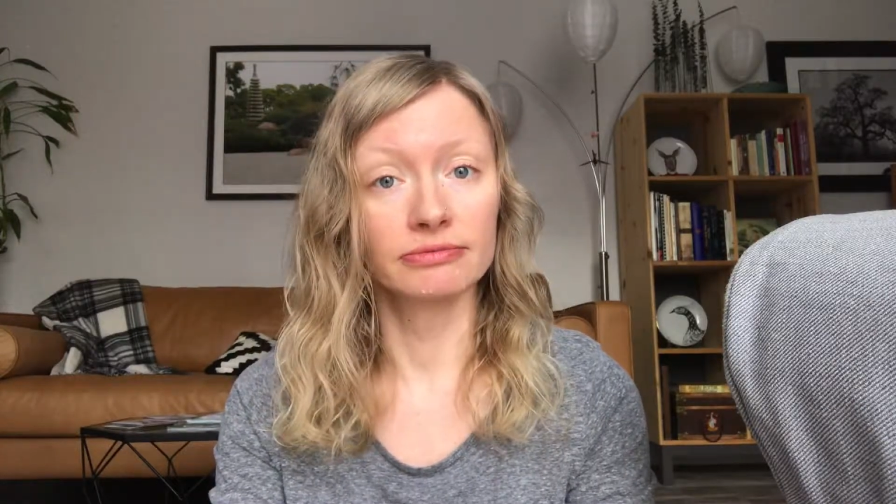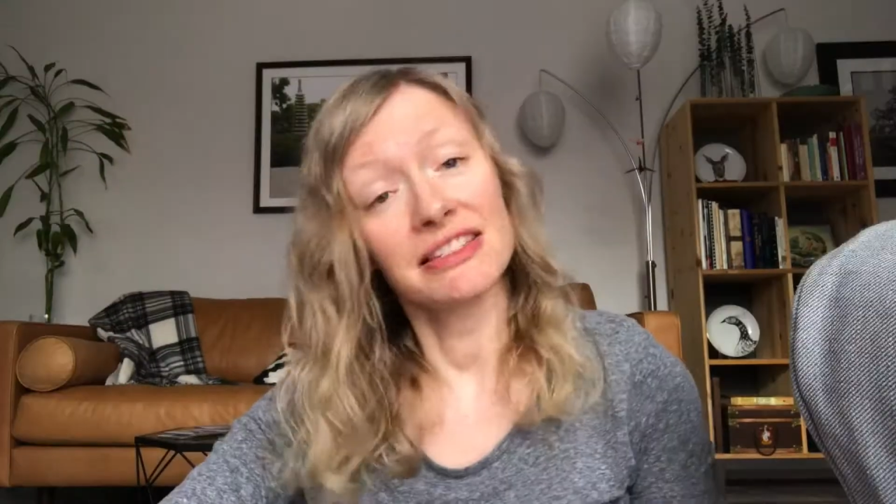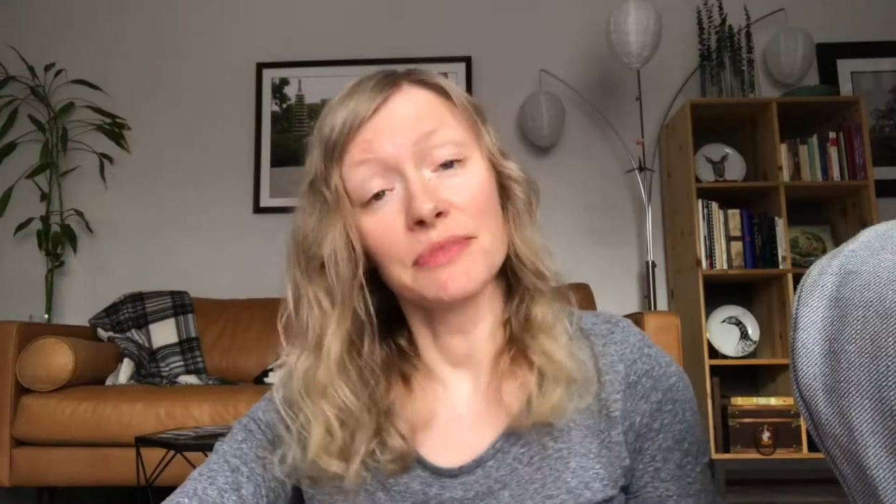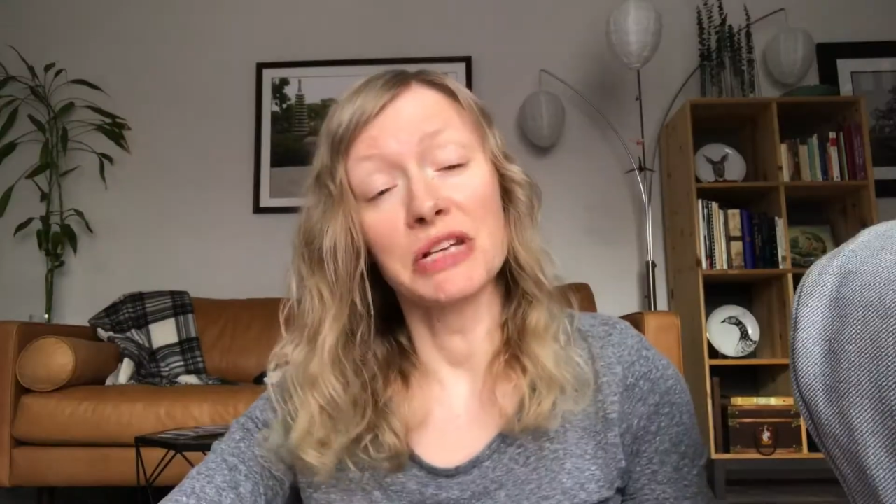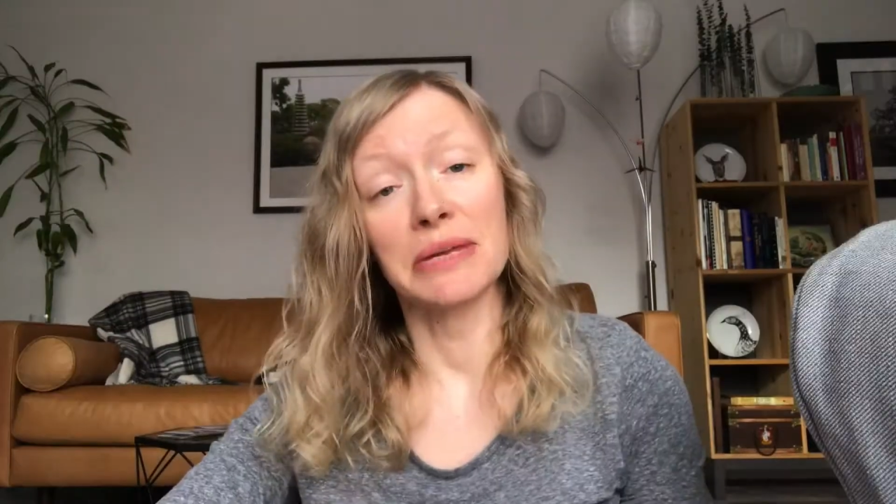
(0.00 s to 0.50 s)

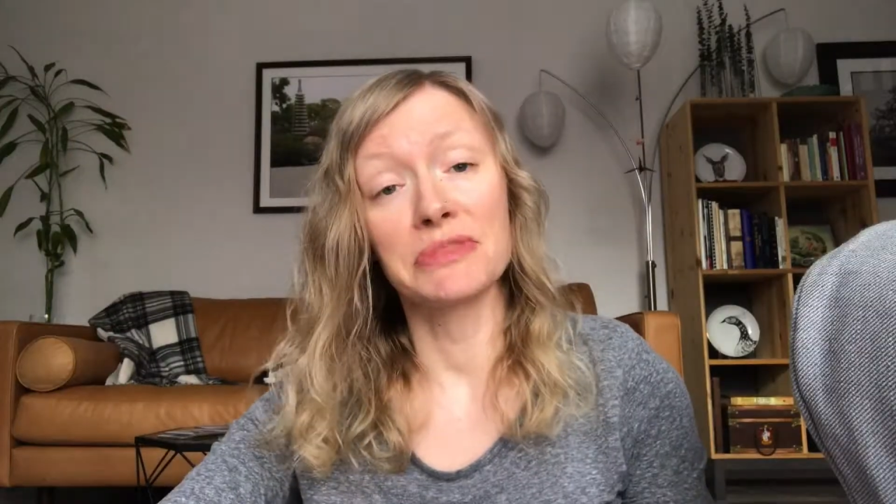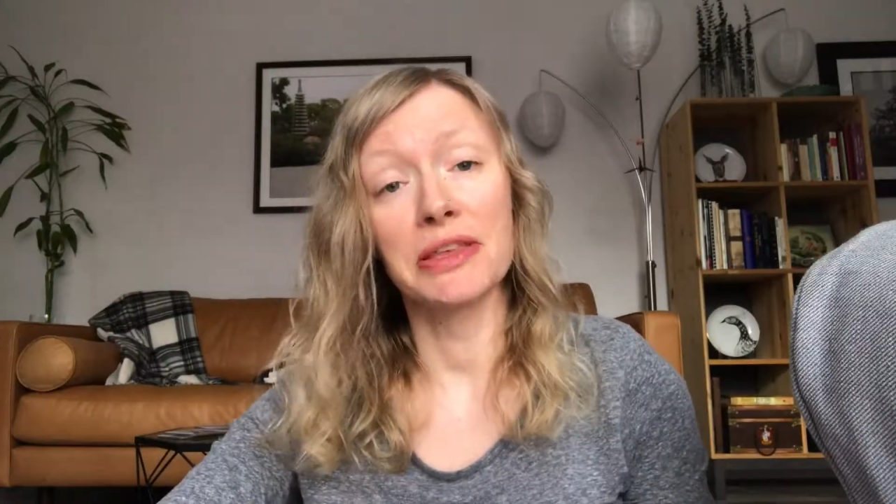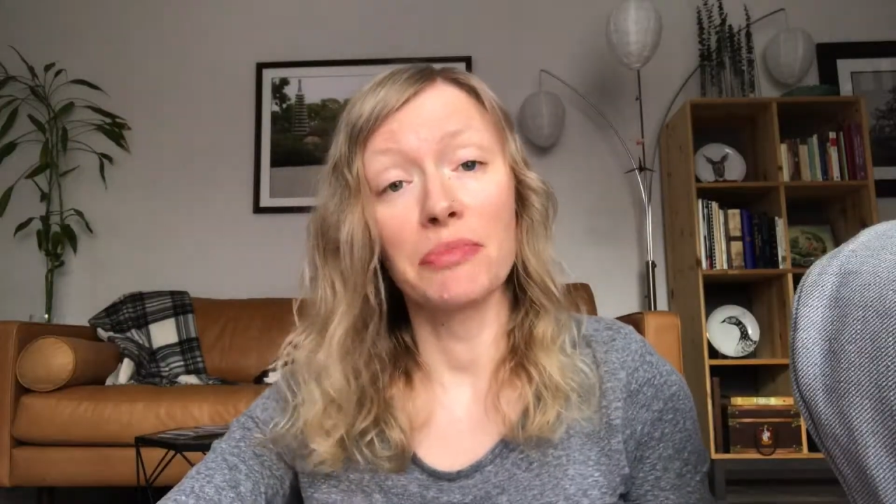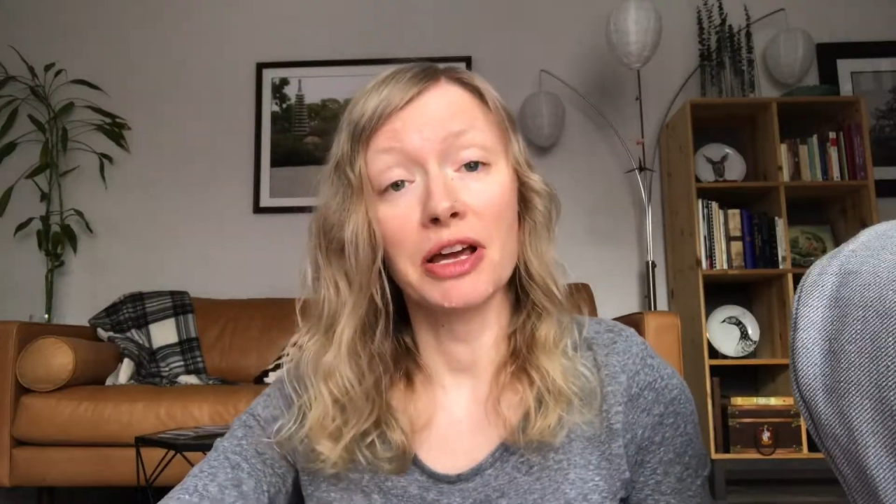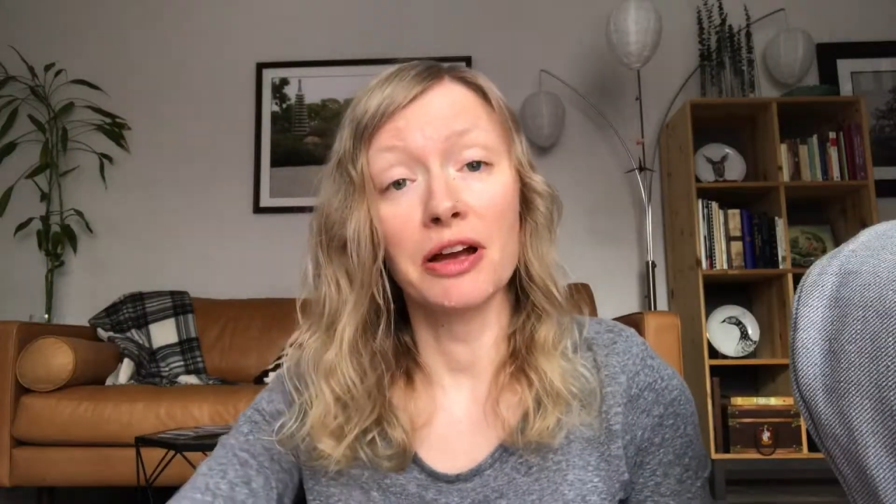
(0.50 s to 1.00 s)
Sometimes
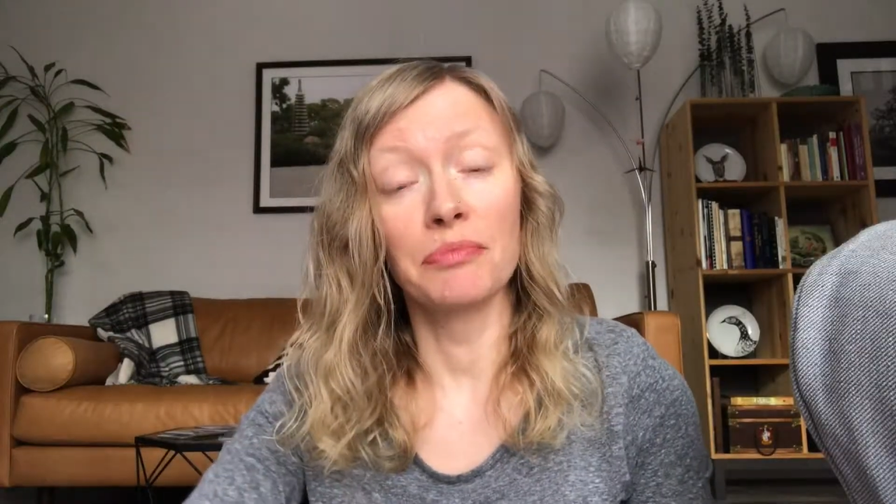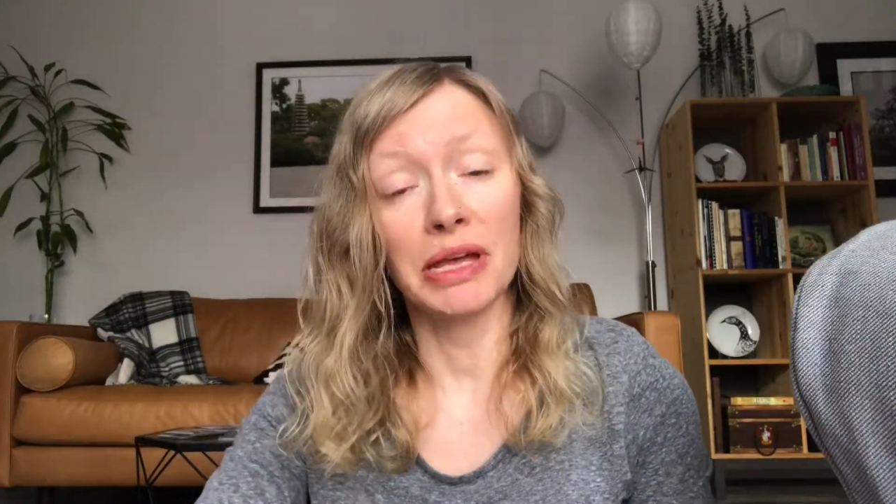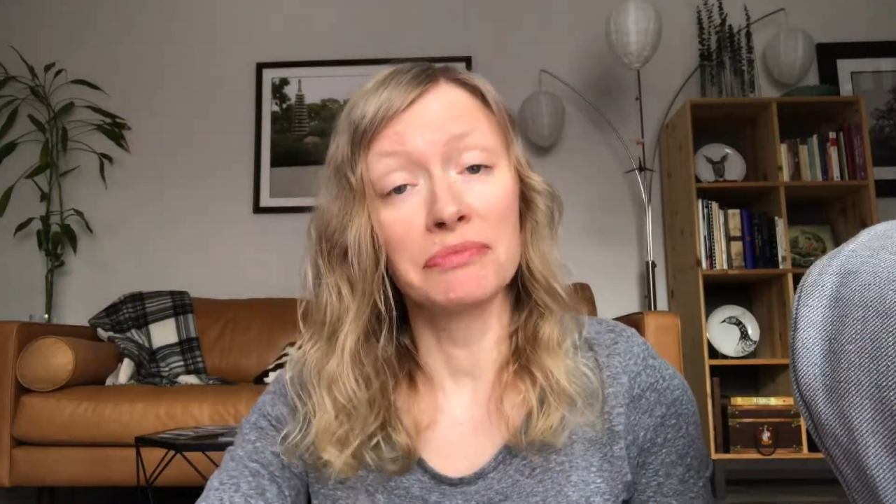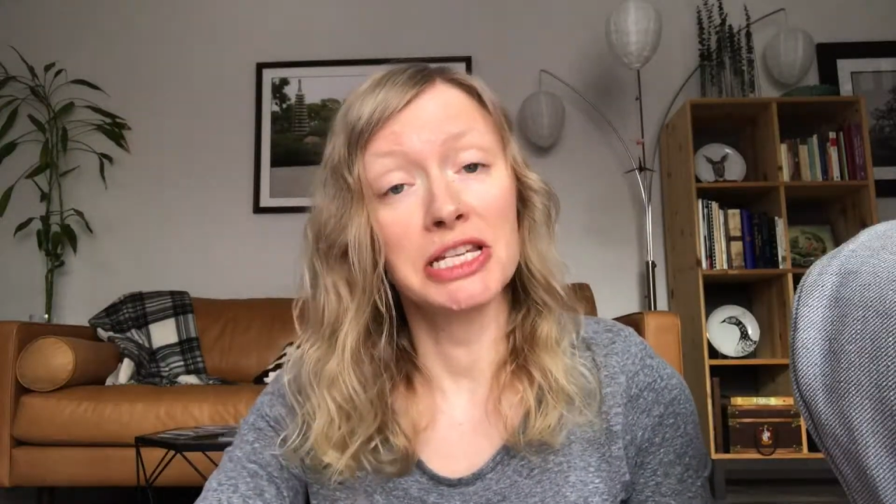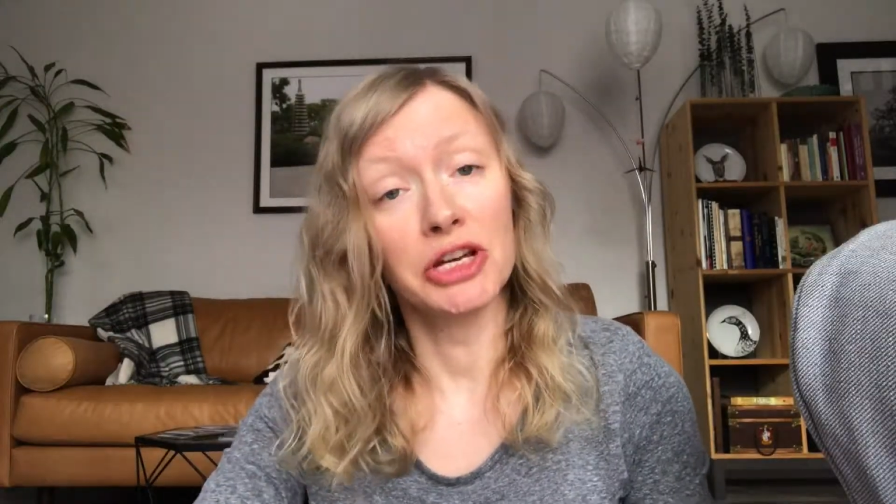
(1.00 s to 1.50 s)
they pick up empty